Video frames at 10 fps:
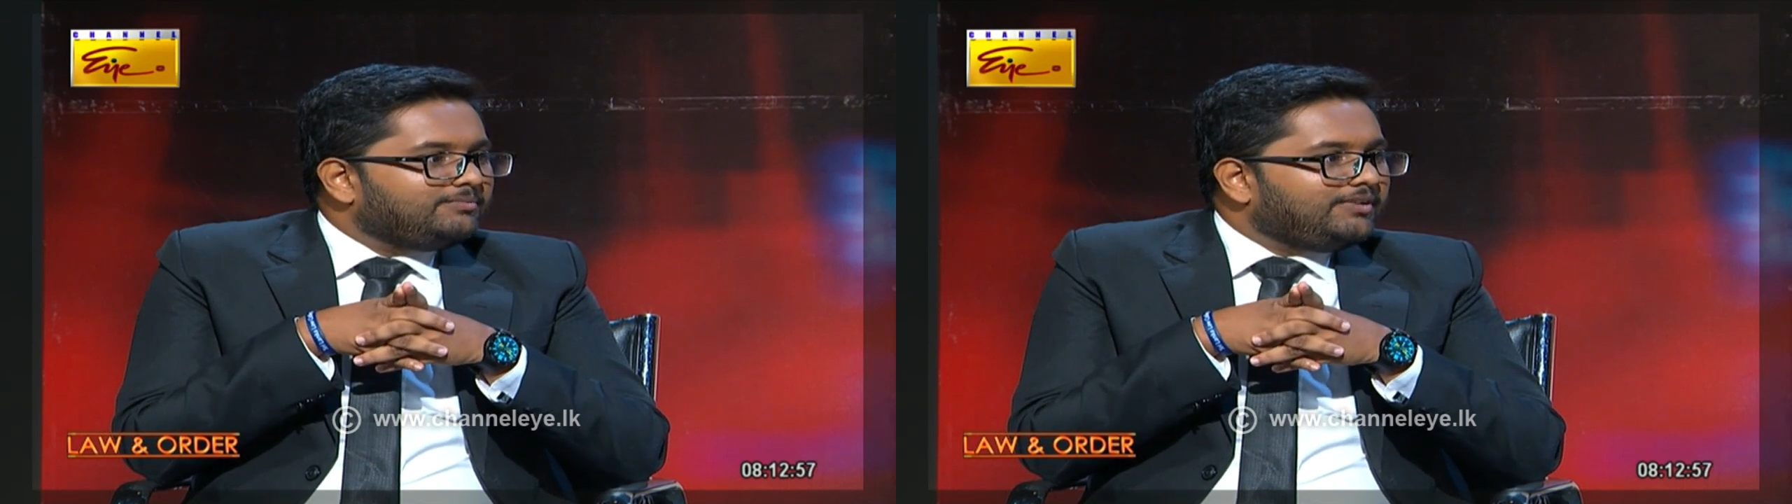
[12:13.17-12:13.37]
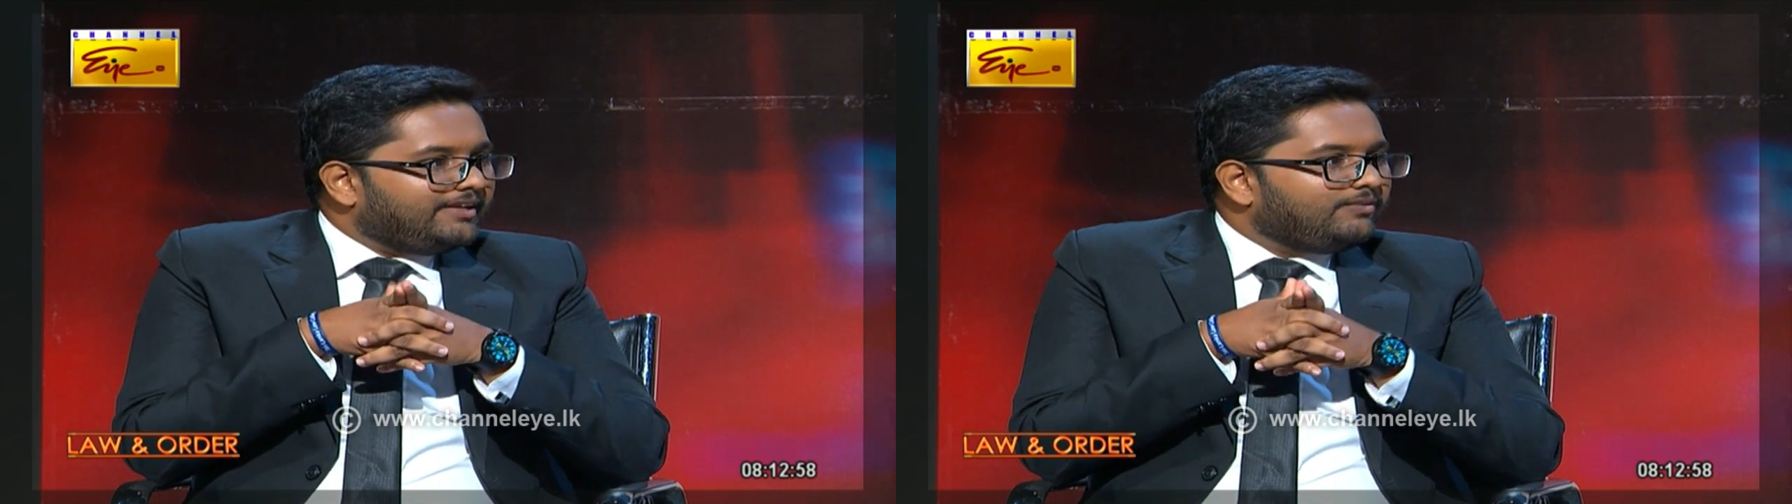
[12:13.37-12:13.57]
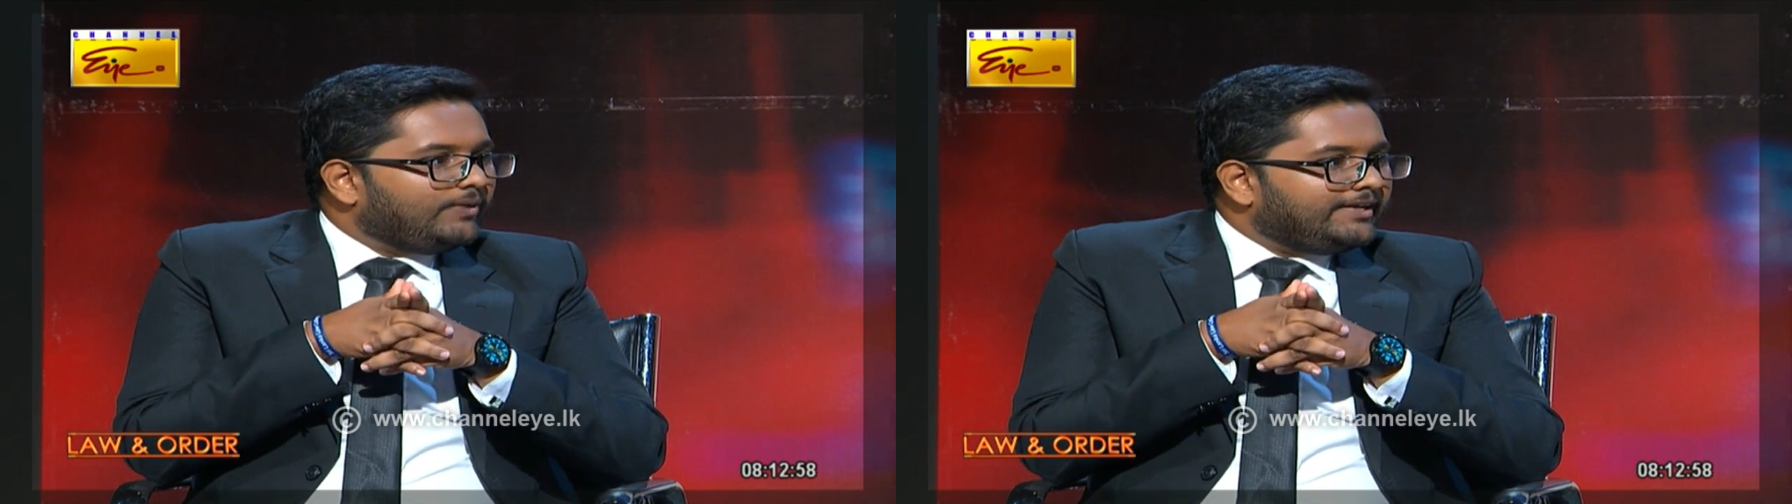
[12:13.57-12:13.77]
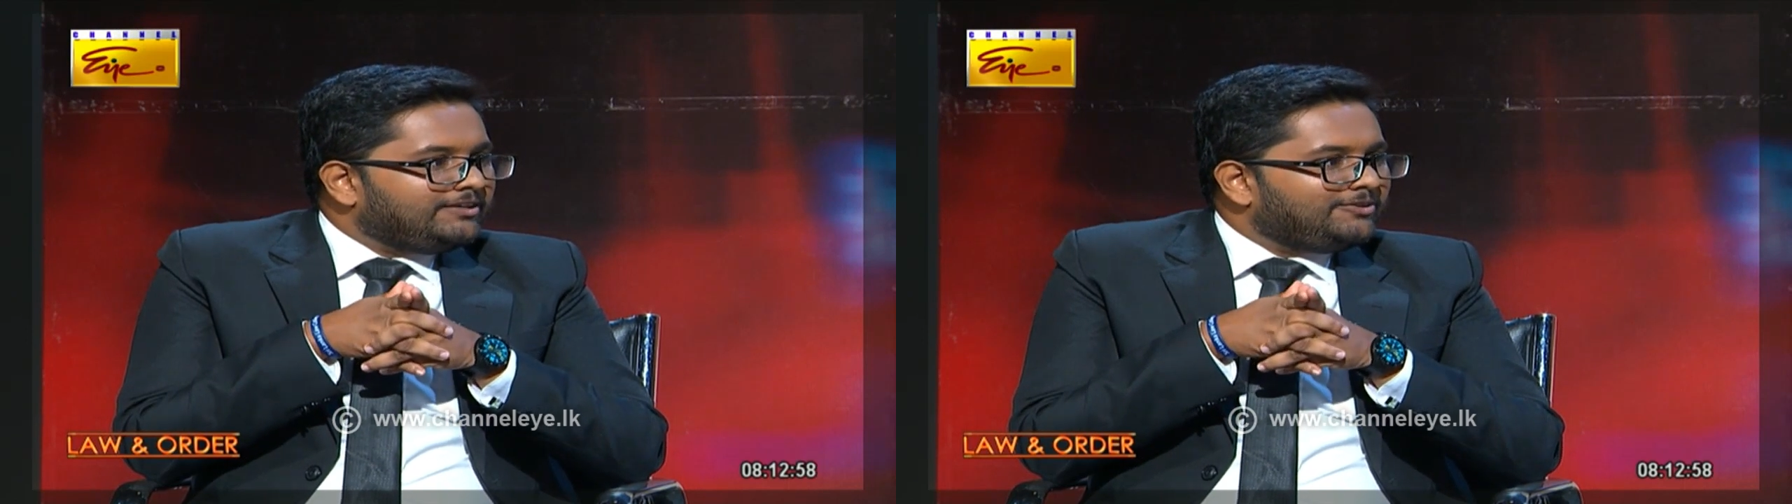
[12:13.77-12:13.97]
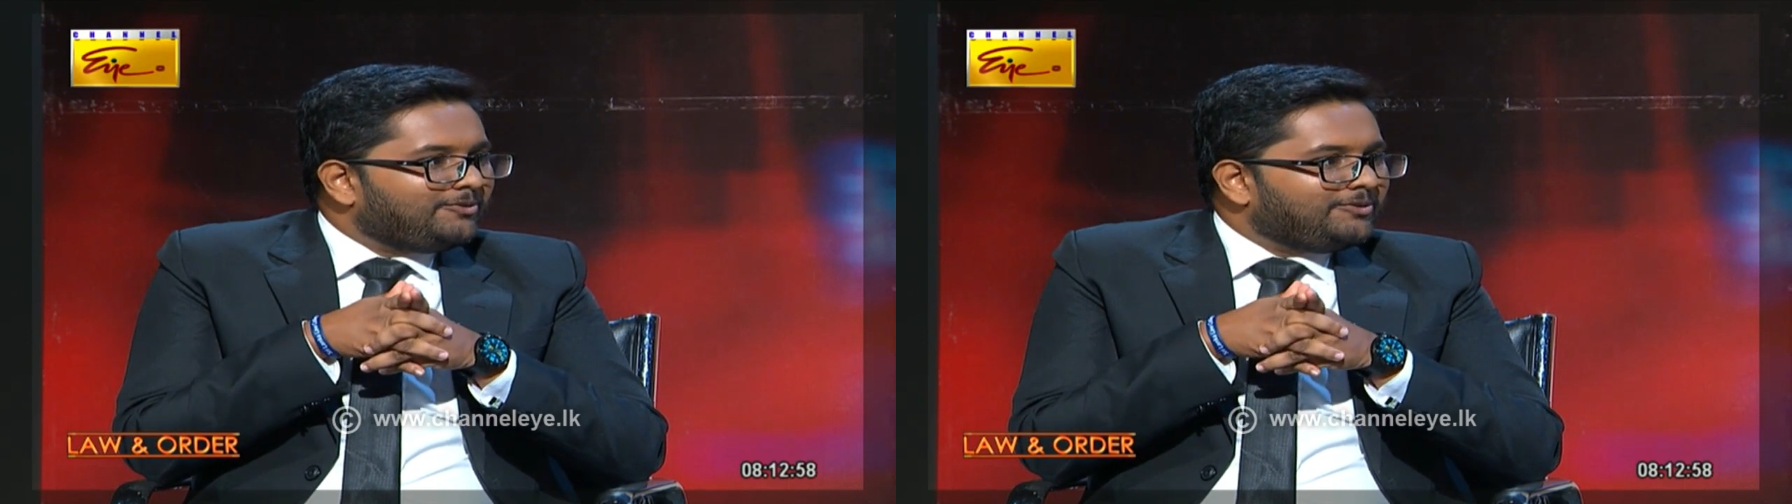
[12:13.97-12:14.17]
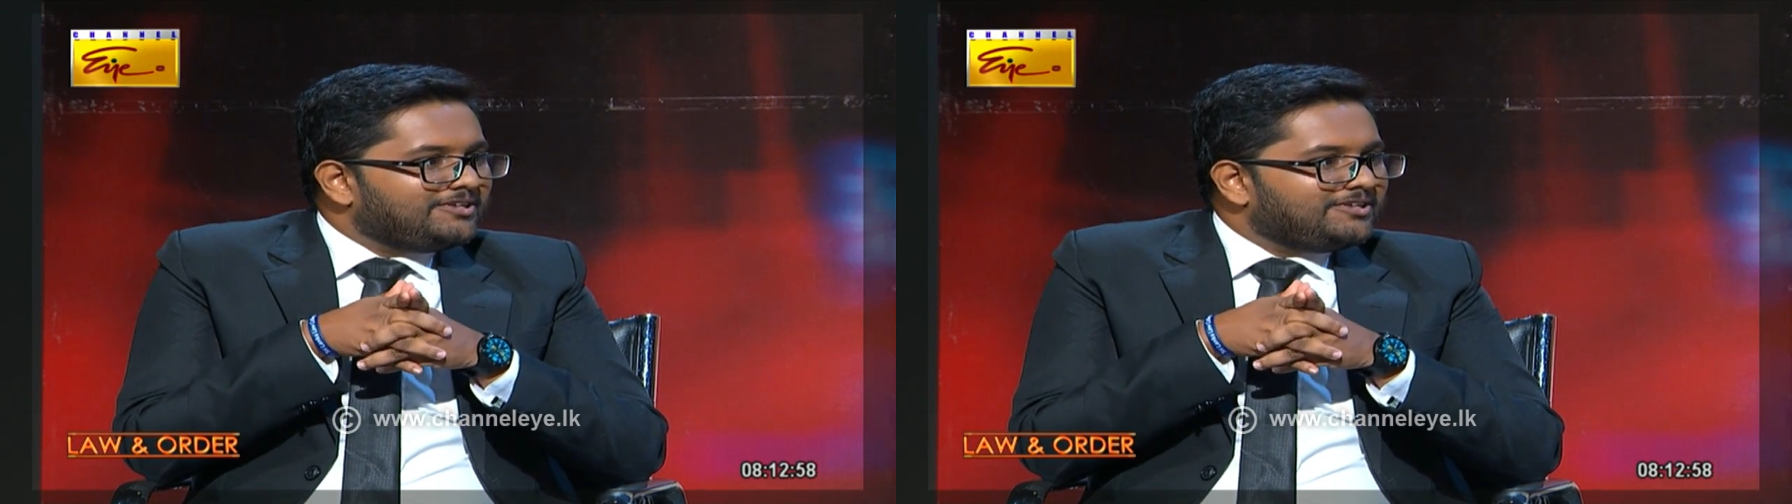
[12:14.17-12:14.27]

play a vital role.